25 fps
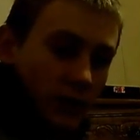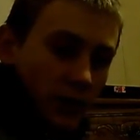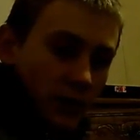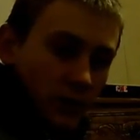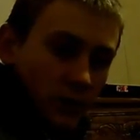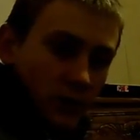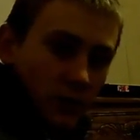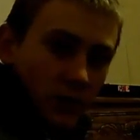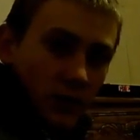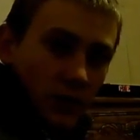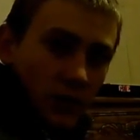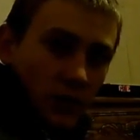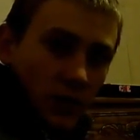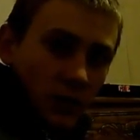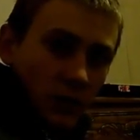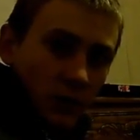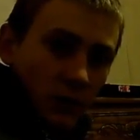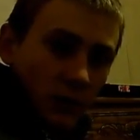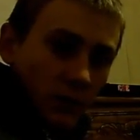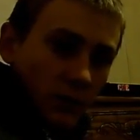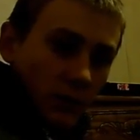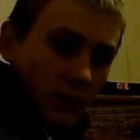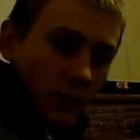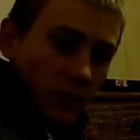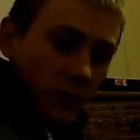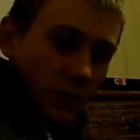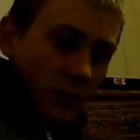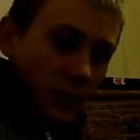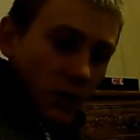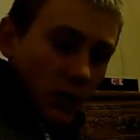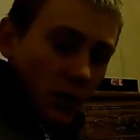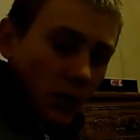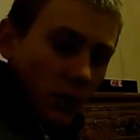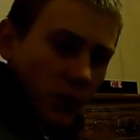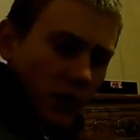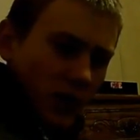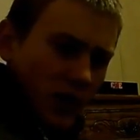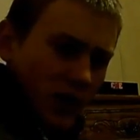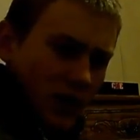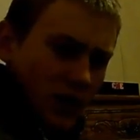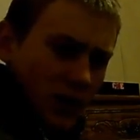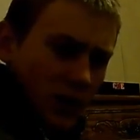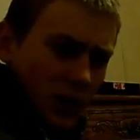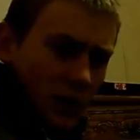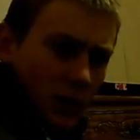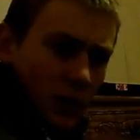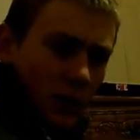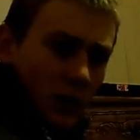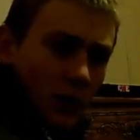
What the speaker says: This one is going to be opening.